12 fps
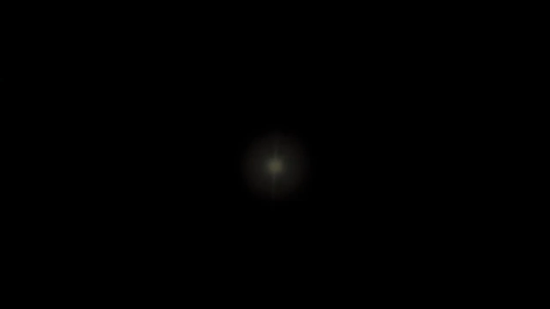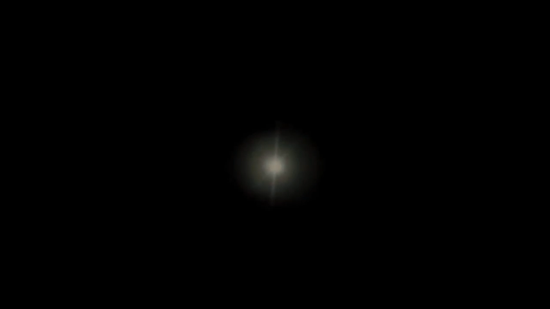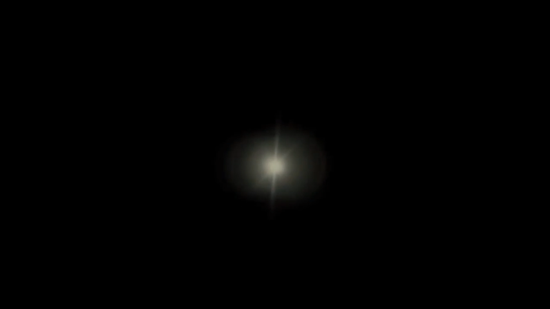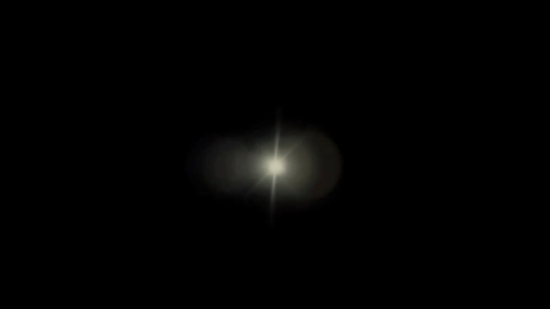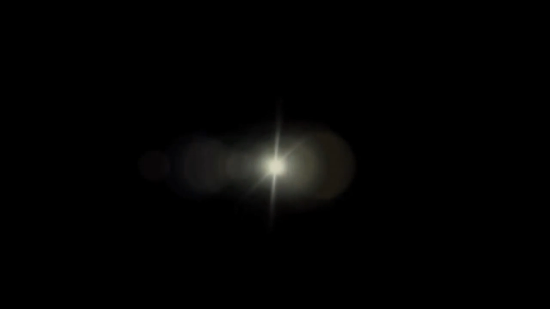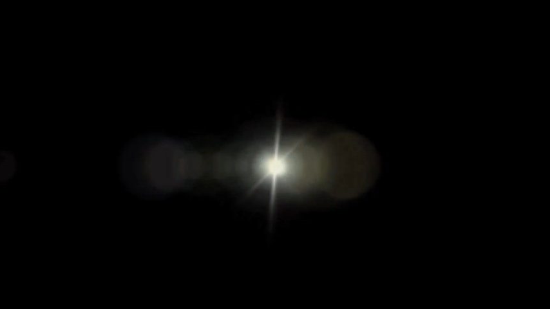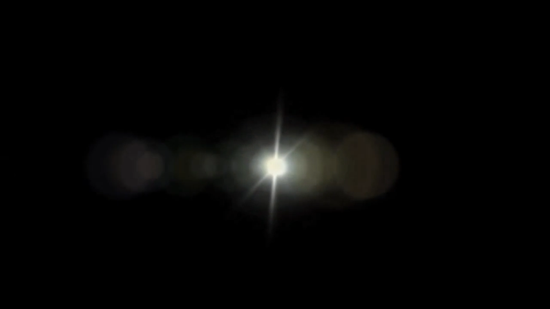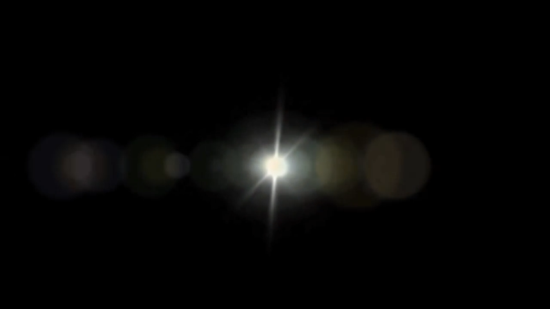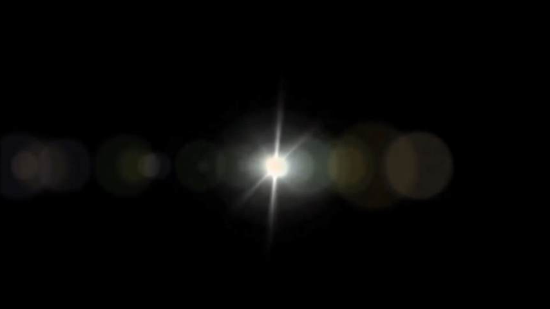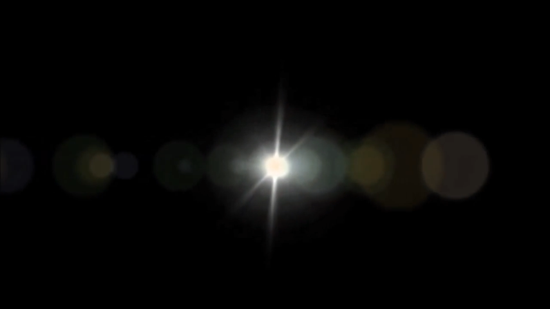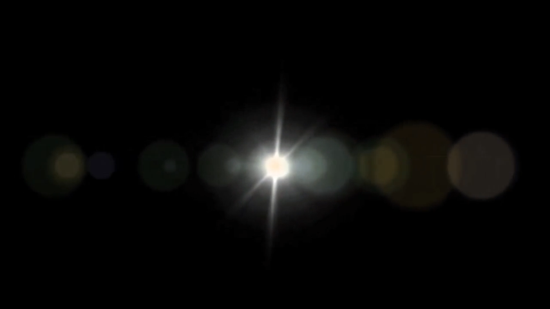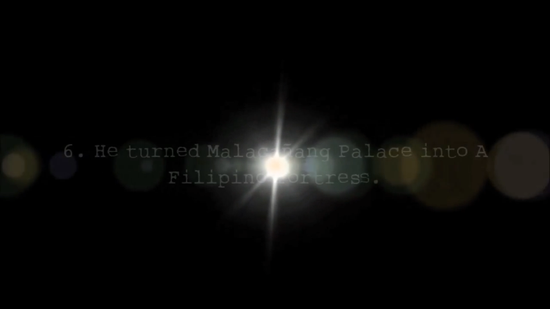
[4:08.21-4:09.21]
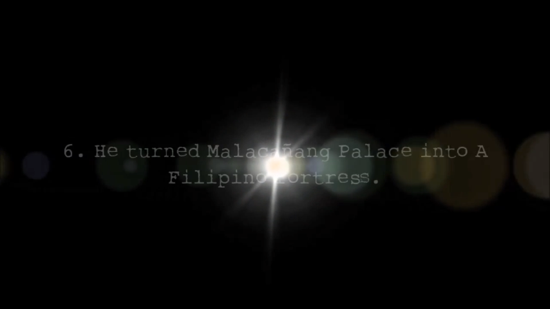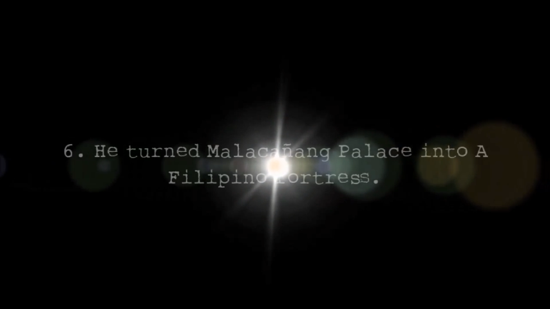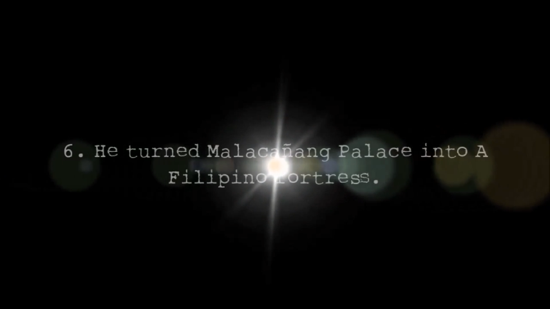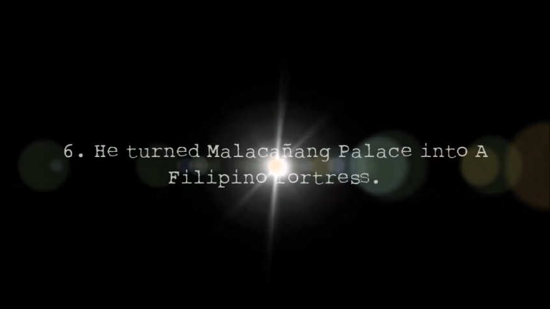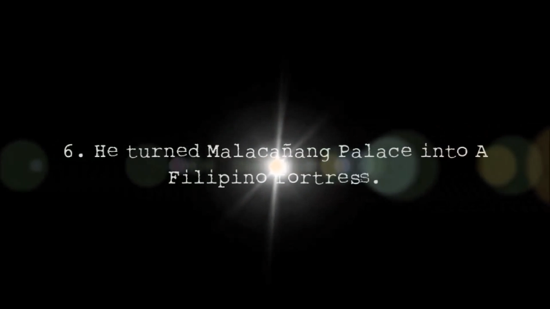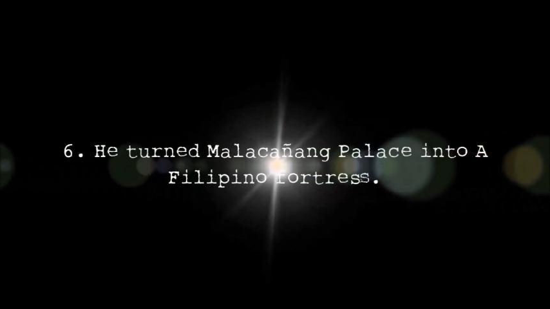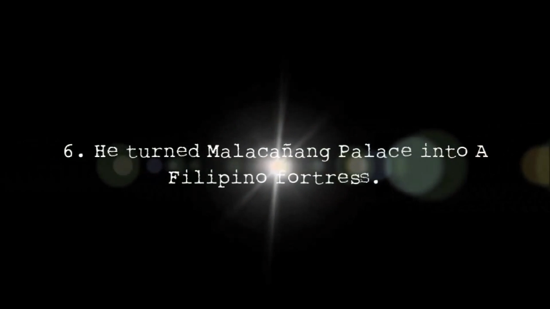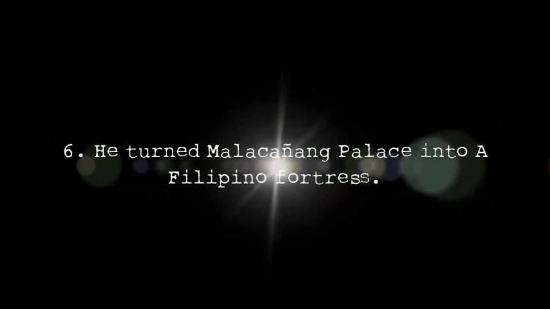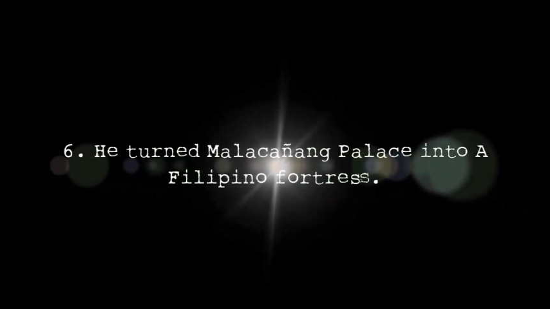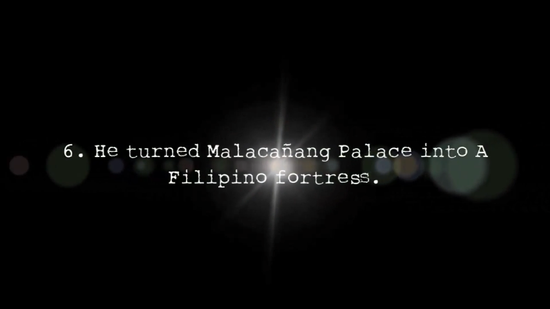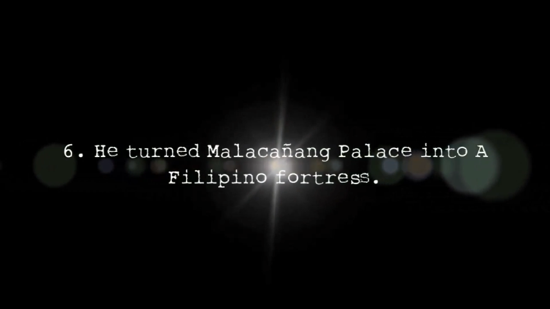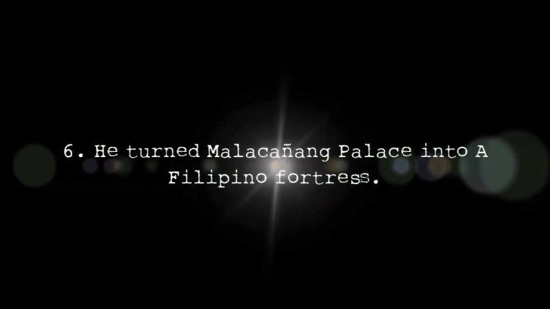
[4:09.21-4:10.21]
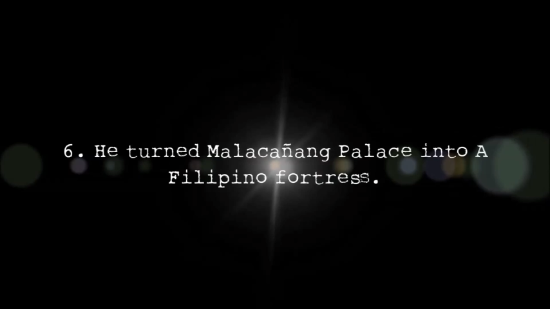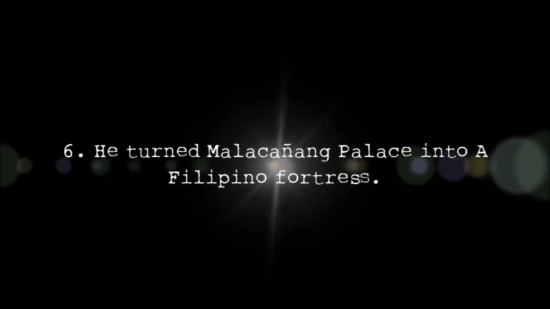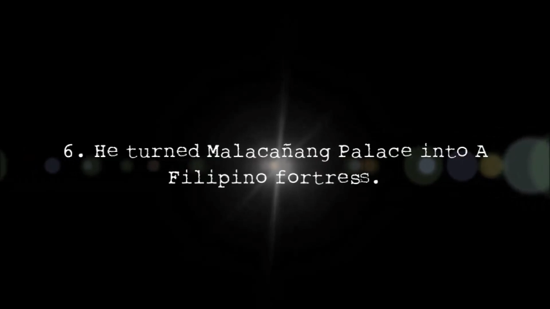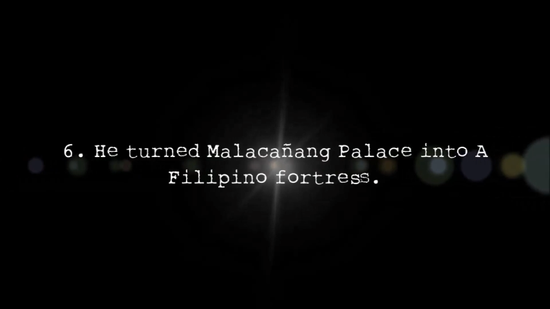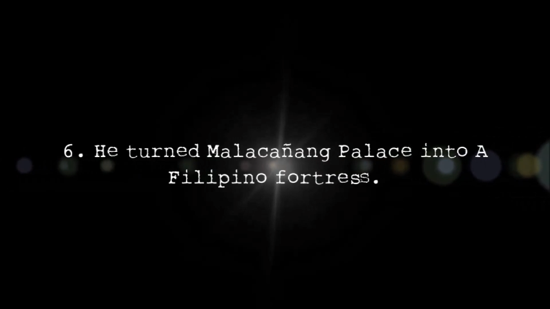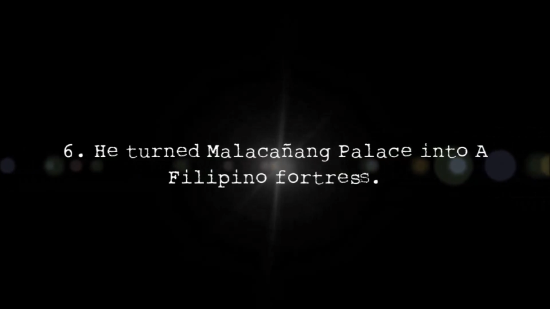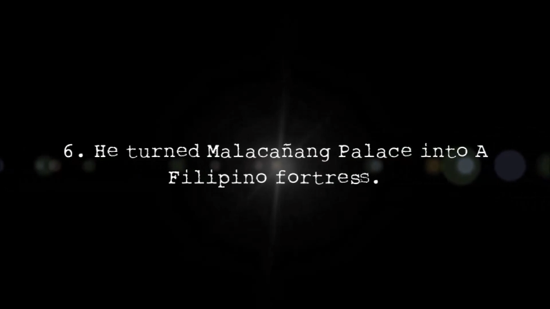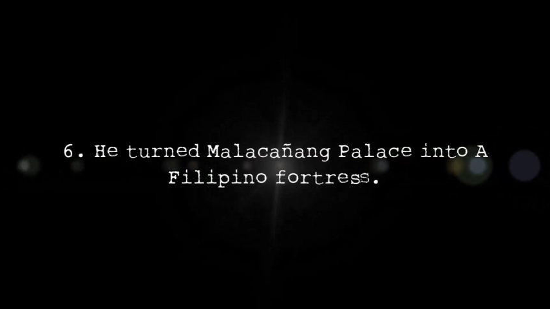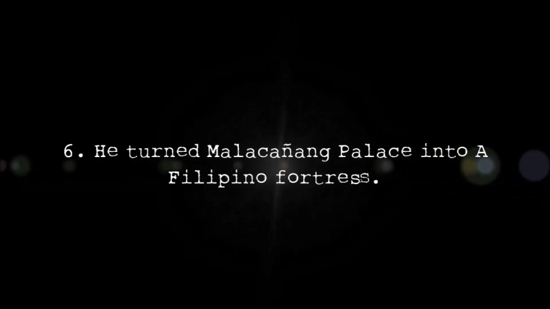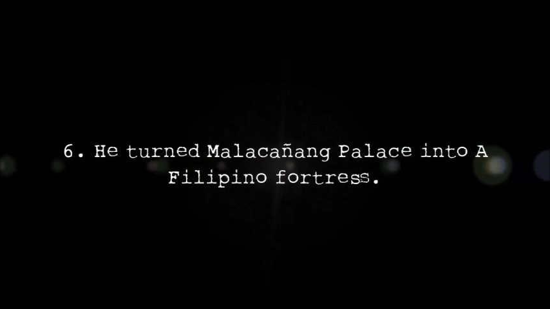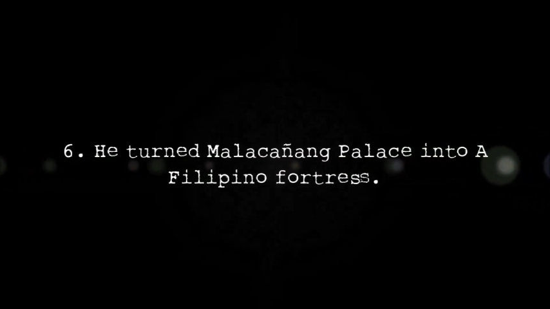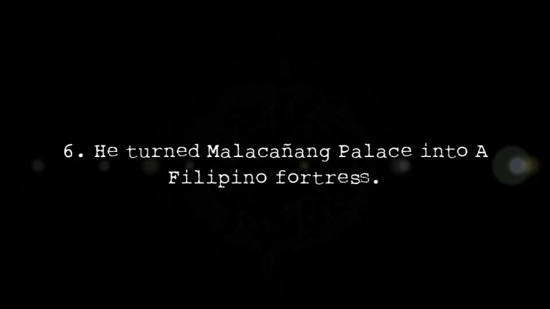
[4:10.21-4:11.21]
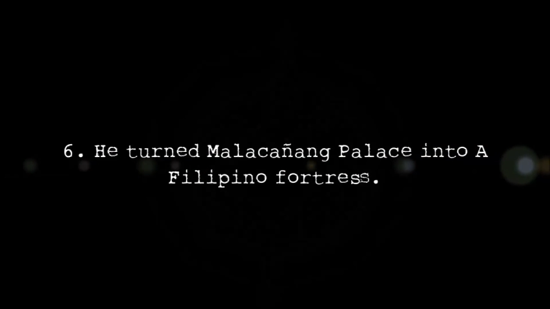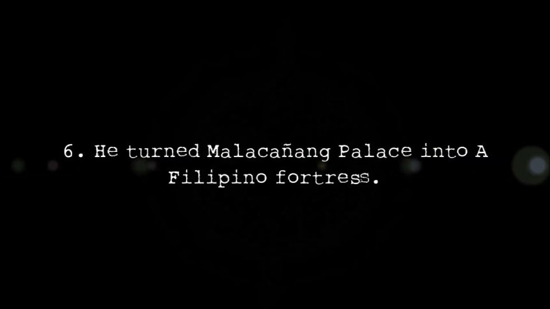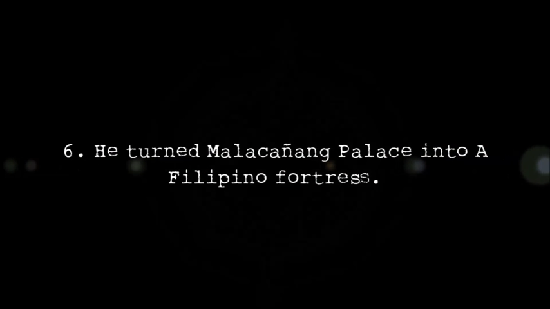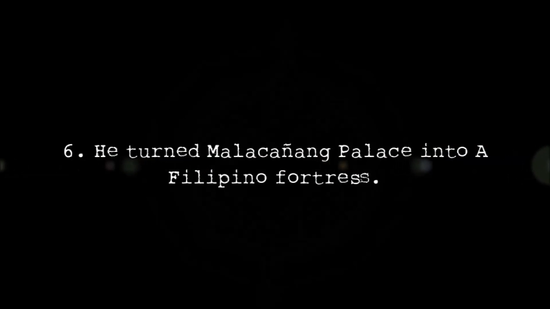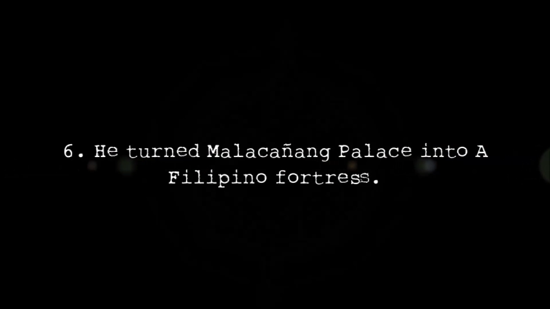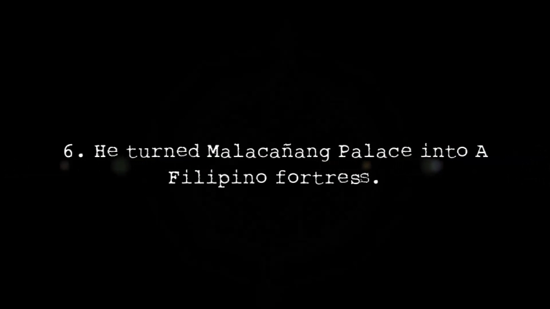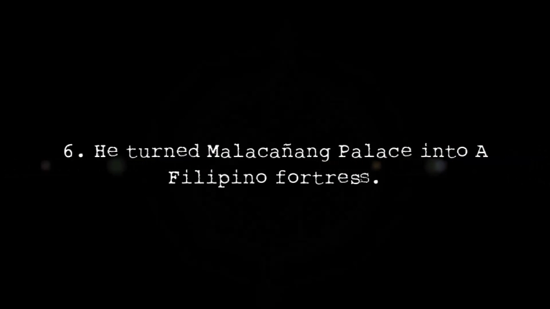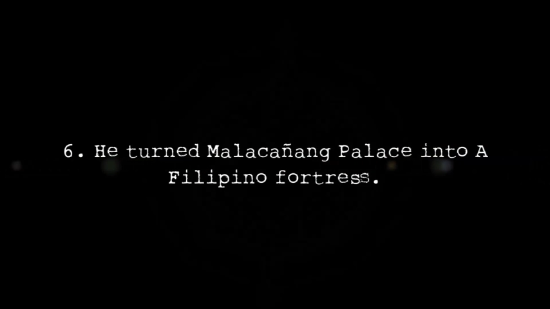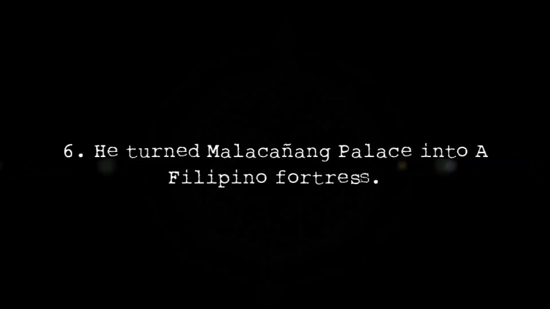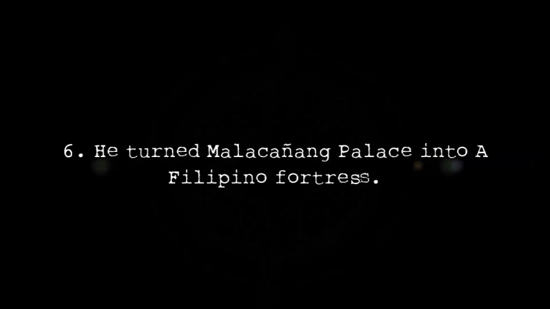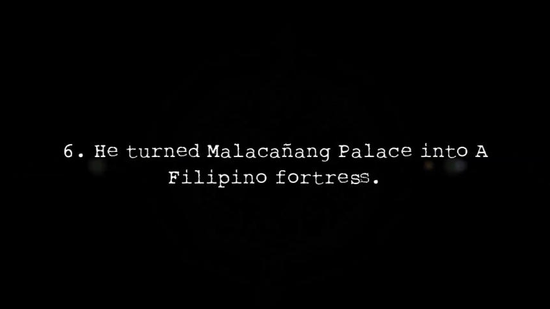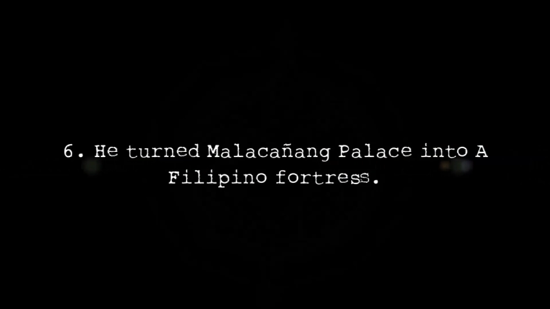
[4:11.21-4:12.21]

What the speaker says: [unreadable: no face in view]